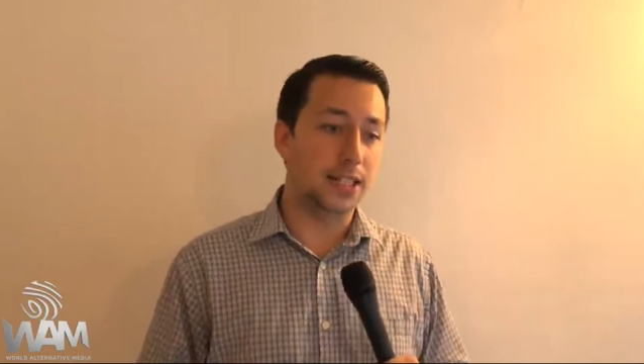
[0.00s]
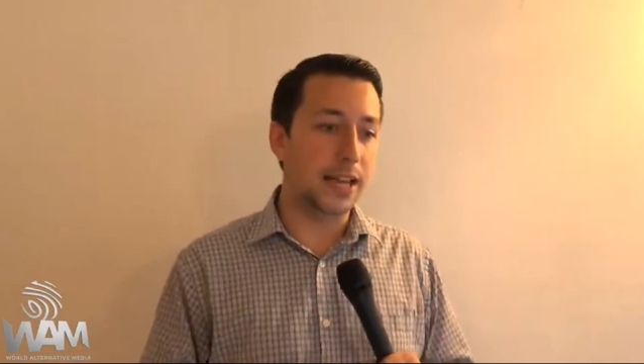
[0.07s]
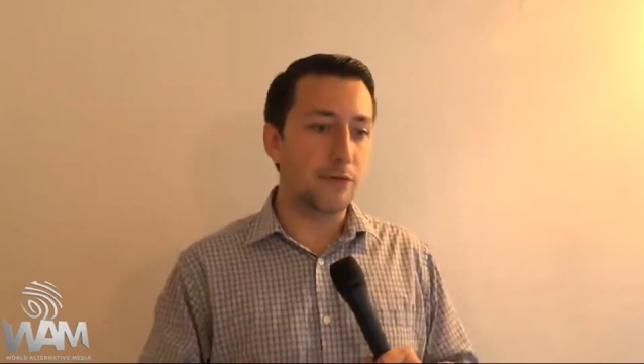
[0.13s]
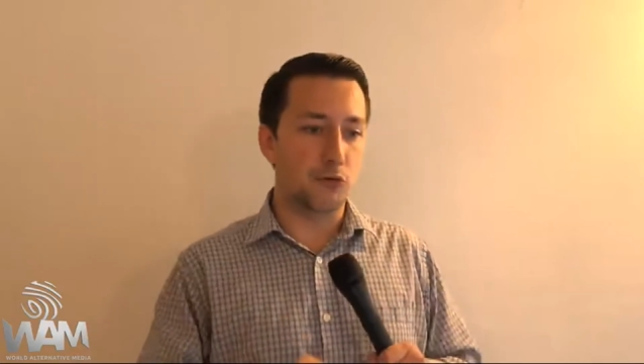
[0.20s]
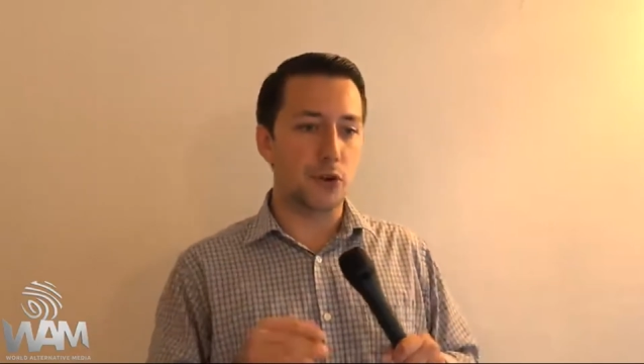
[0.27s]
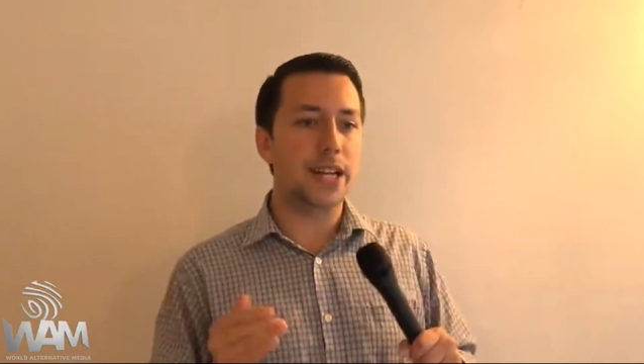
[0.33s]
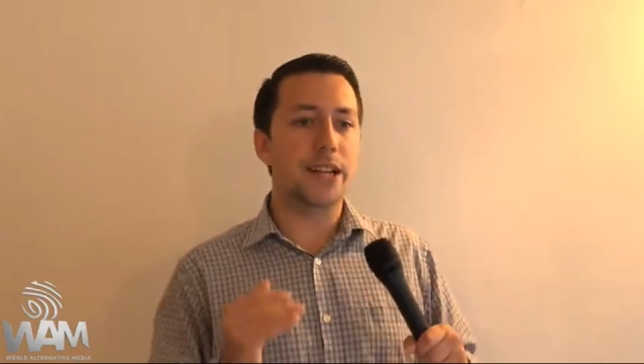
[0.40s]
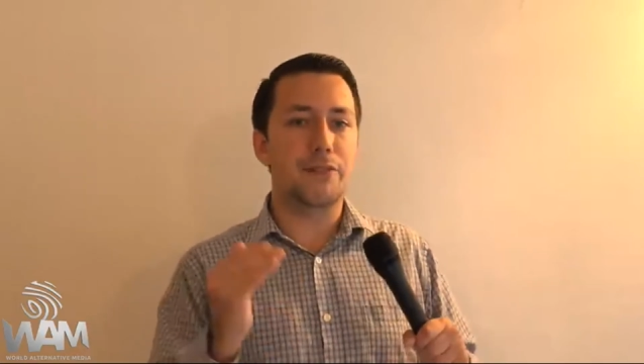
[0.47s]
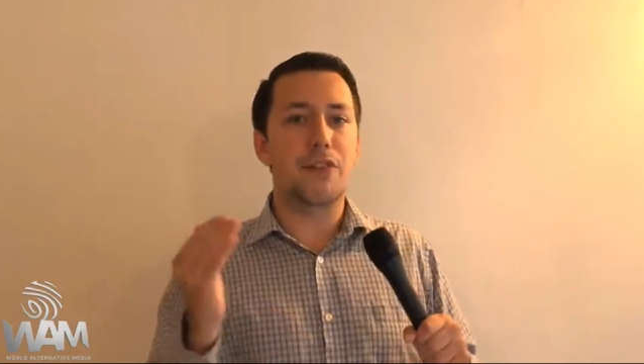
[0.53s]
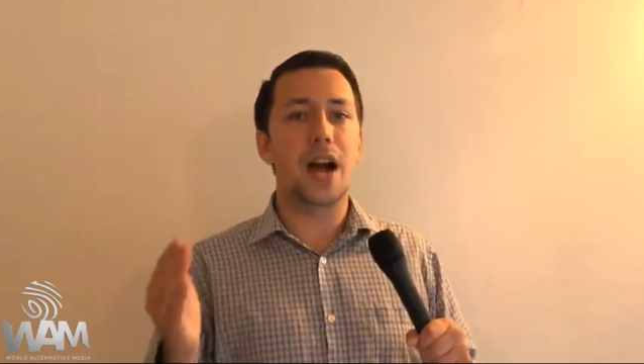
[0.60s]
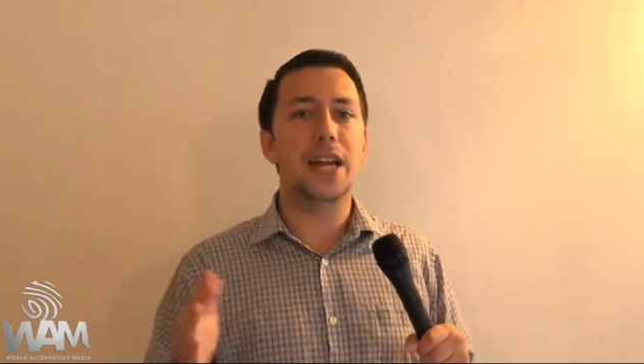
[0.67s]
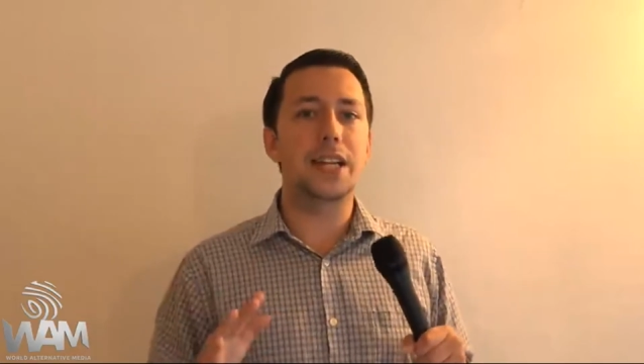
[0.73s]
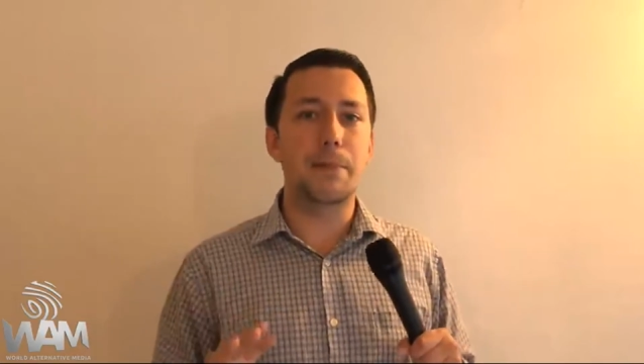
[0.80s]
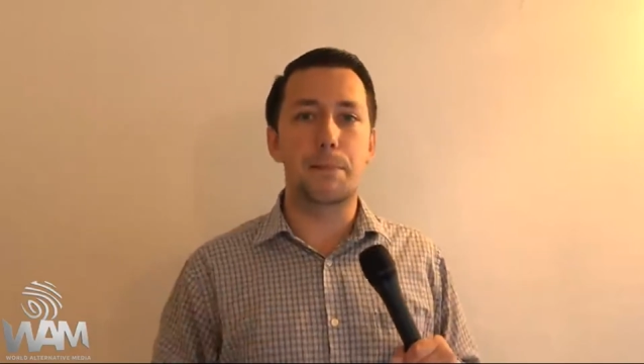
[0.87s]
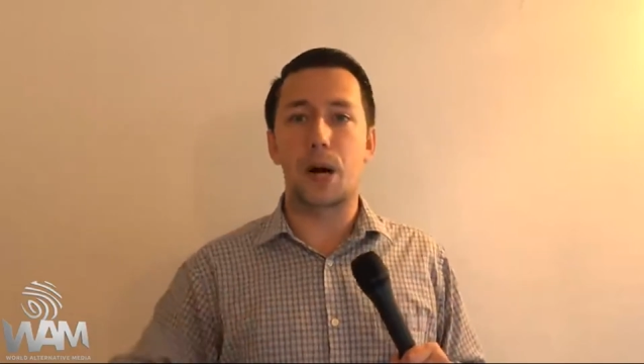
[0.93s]
They've
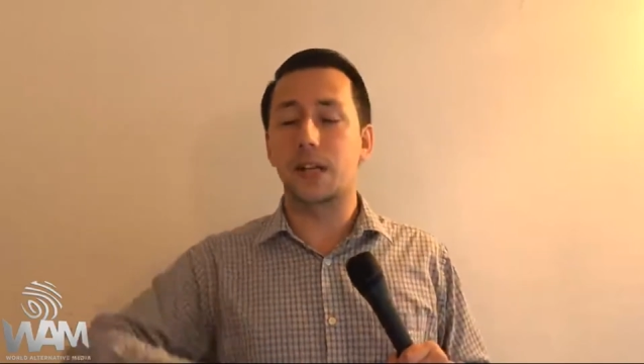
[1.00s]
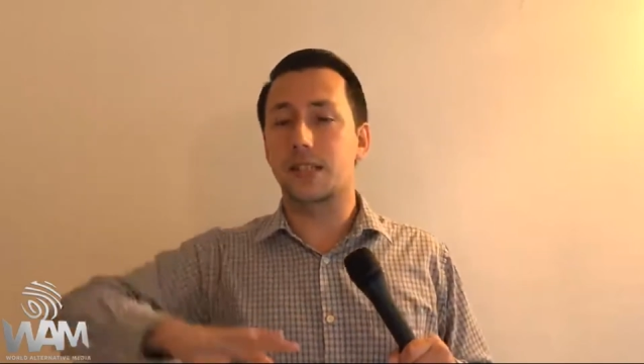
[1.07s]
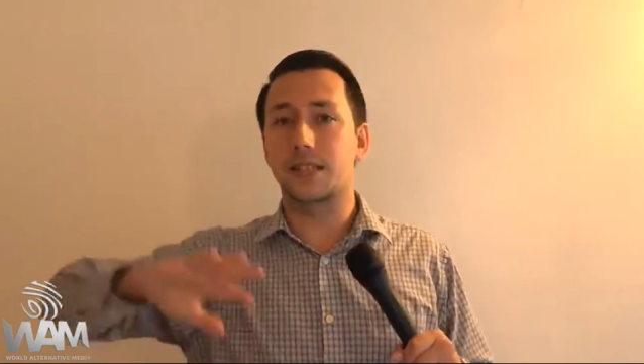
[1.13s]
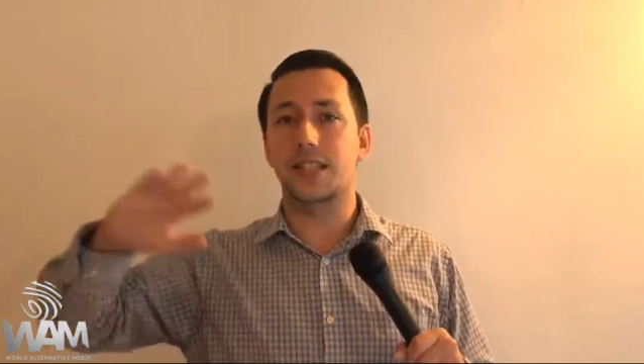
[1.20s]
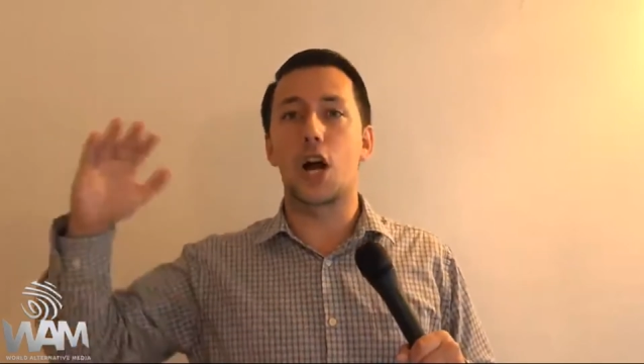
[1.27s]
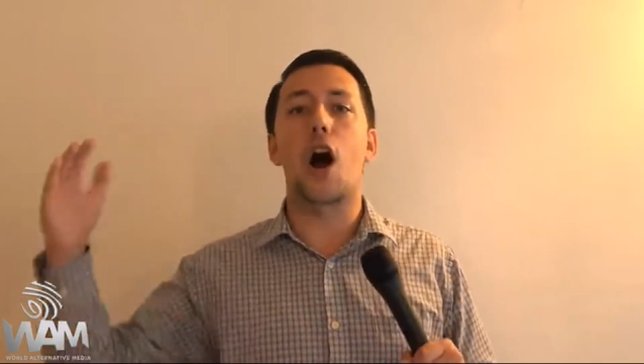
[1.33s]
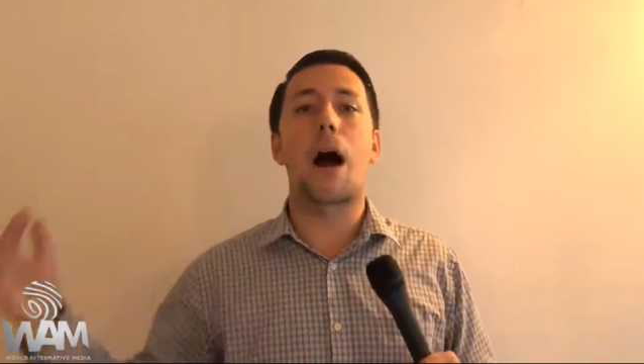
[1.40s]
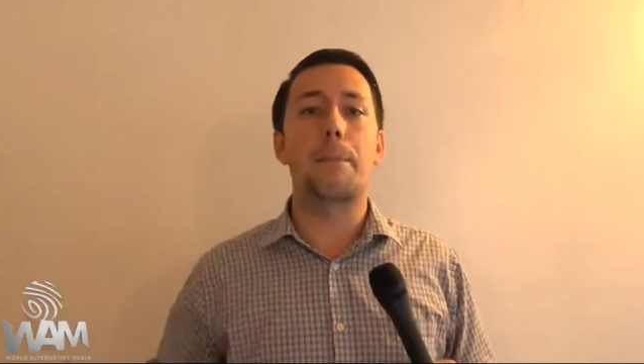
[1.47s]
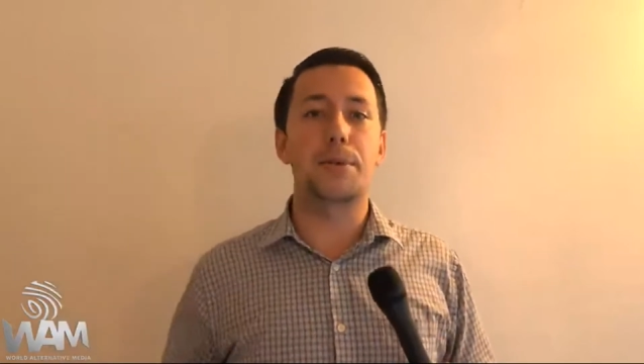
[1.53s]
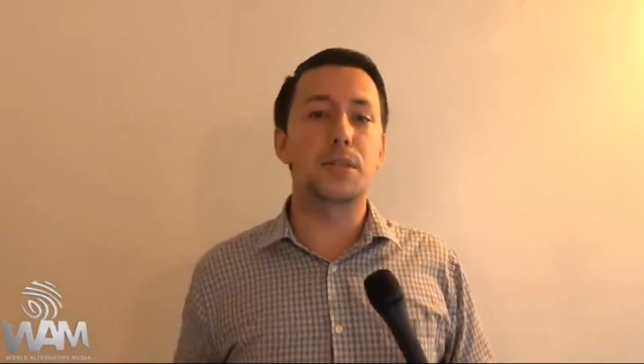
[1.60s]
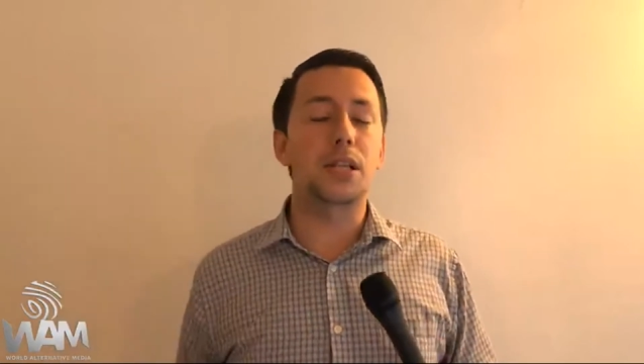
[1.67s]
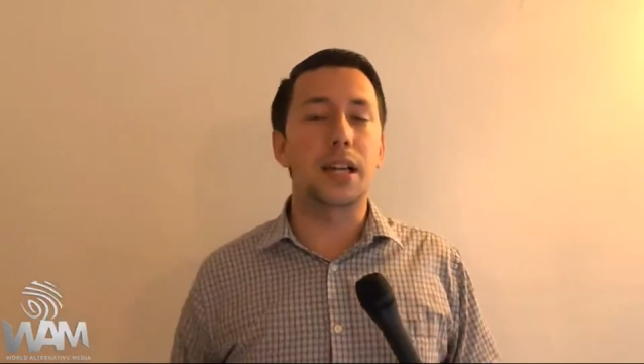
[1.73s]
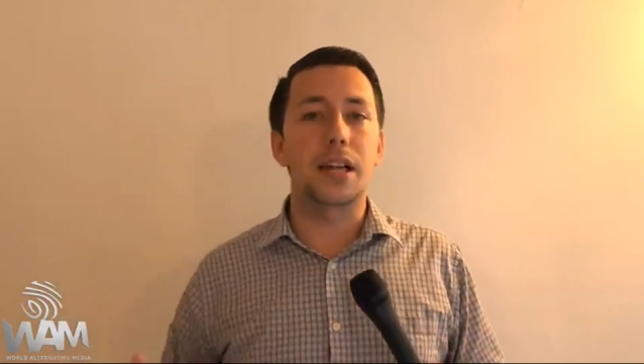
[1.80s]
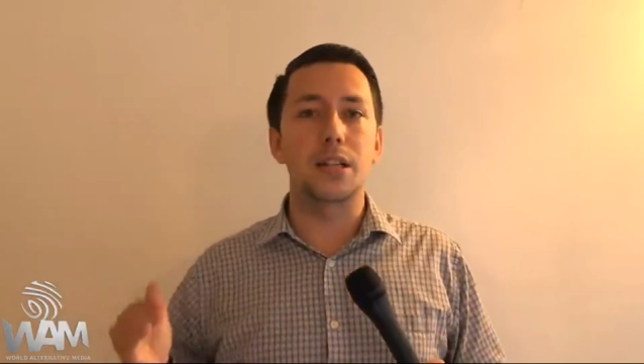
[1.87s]
redefined debunked as the opposite.